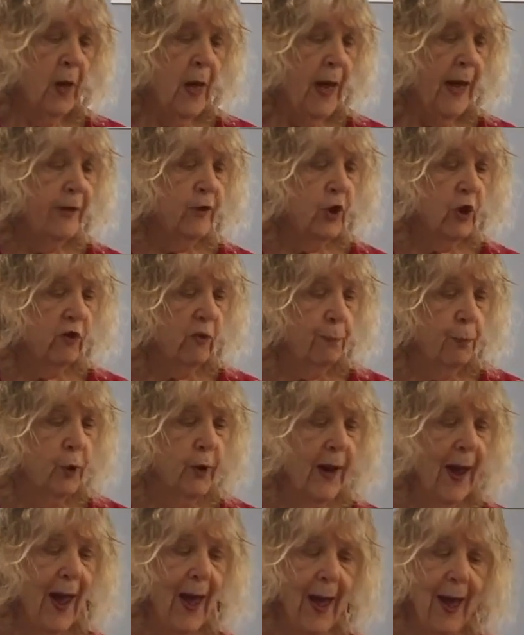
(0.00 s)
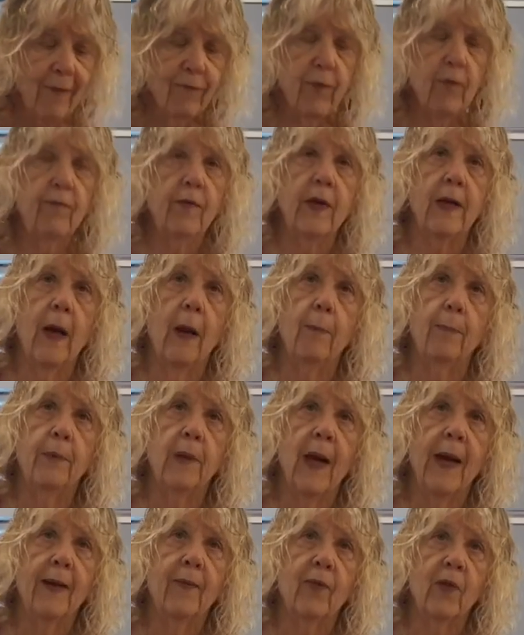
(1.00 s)
and just put half of it up
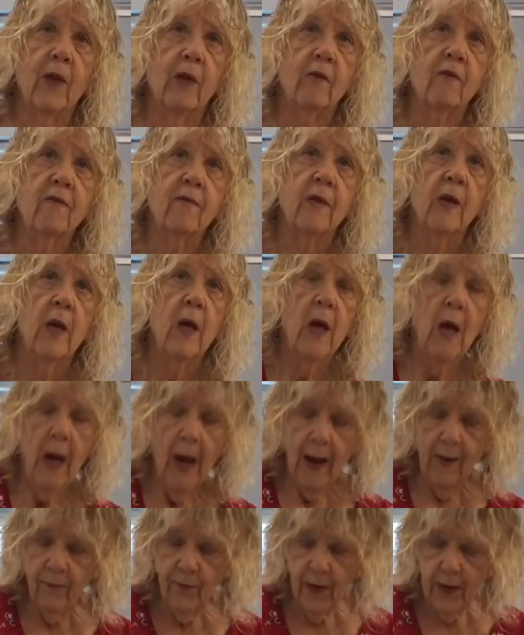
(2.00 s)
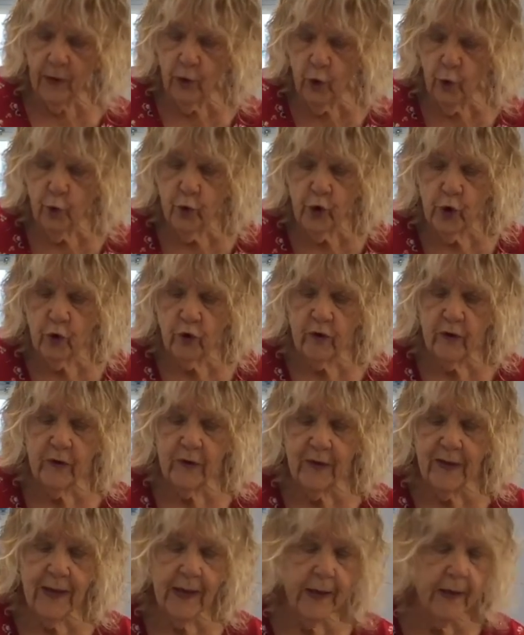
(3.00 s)
like this, and then use your
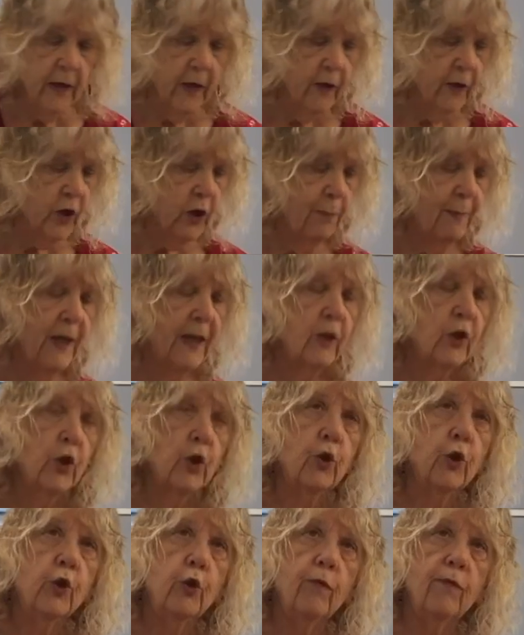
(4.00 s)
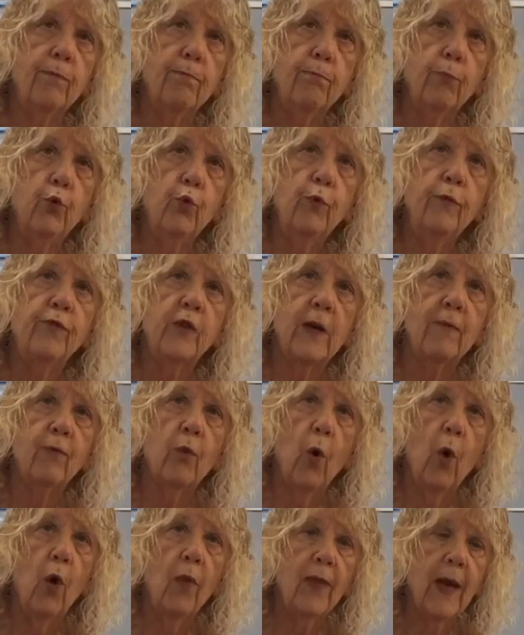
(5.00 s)
stick to make sure you've moved
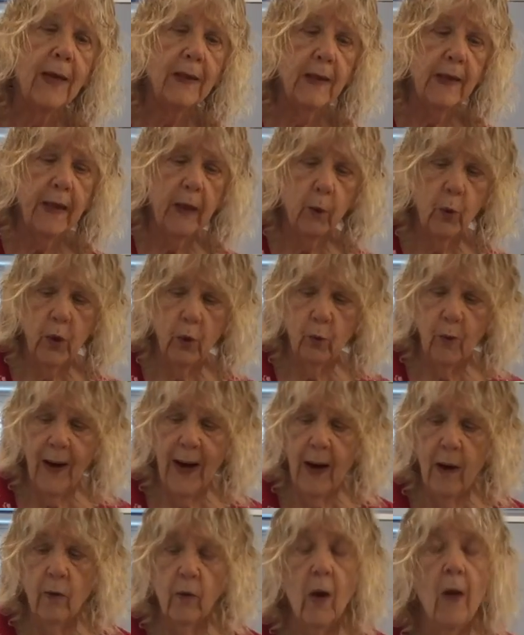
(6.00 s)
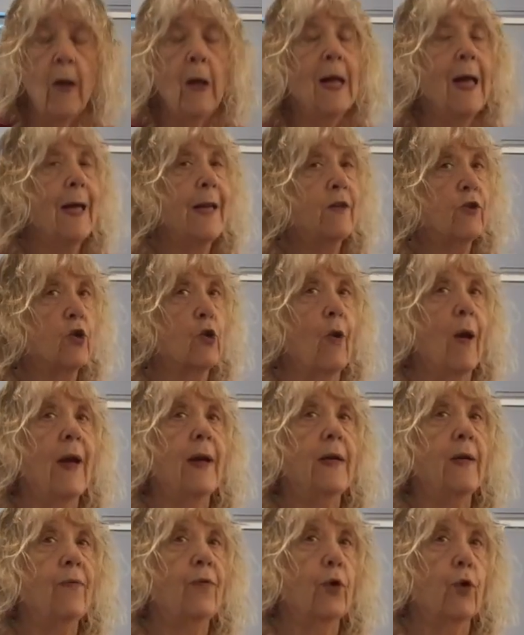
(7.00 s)
all that liquid around, and try it
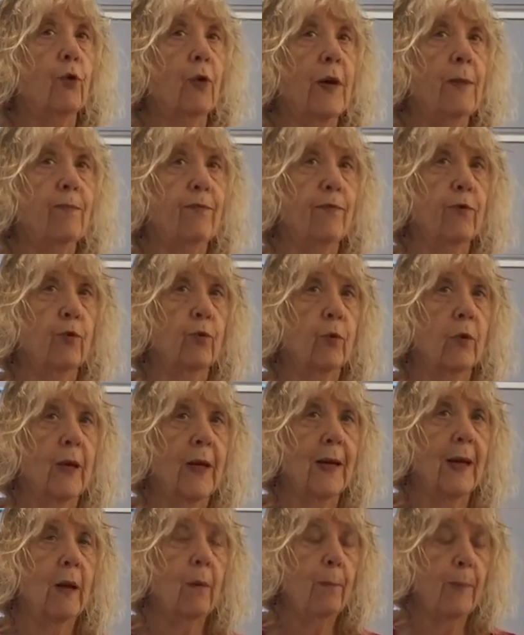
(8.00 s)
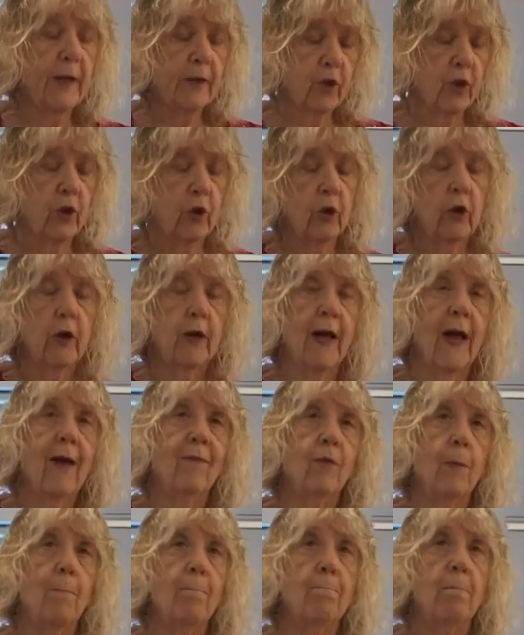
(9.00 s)
in the grapefruit. And I'll bet you're going to have
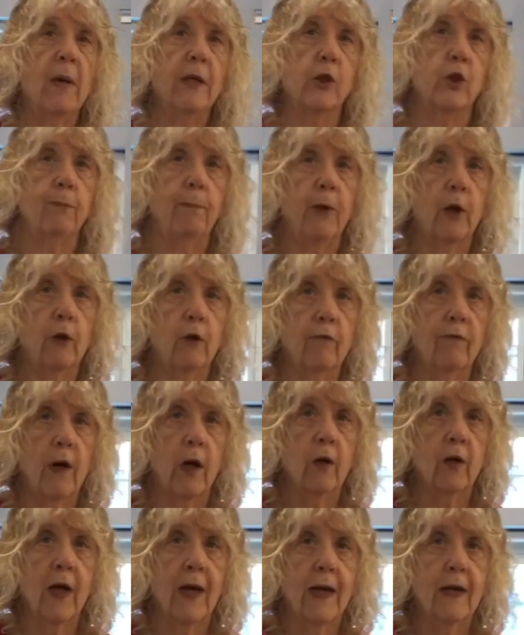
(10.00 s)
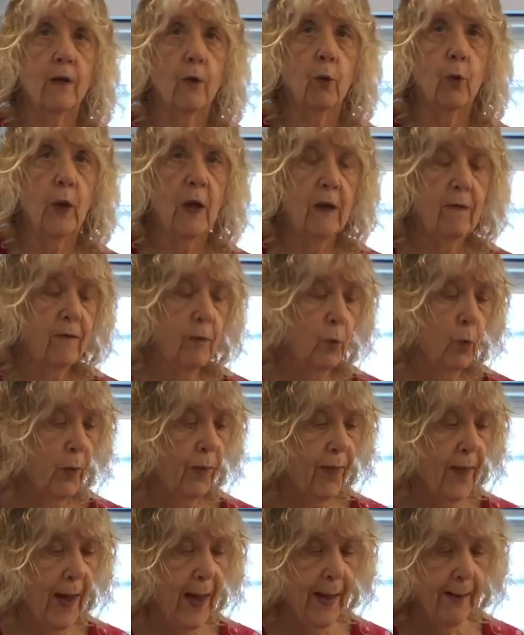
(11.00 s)
a much bigger volcano even with
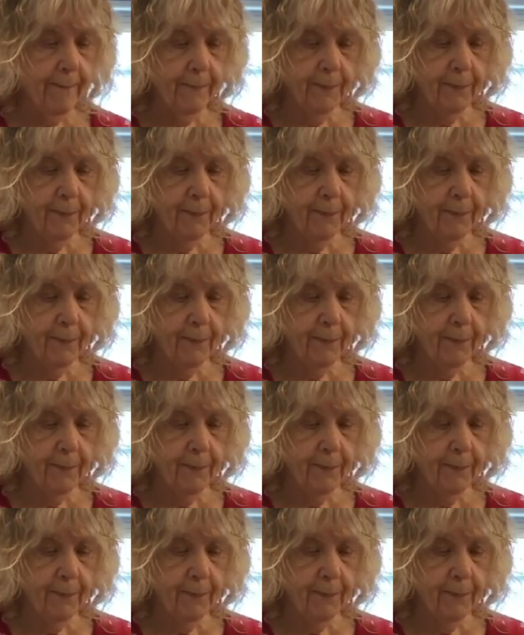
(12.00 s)
that.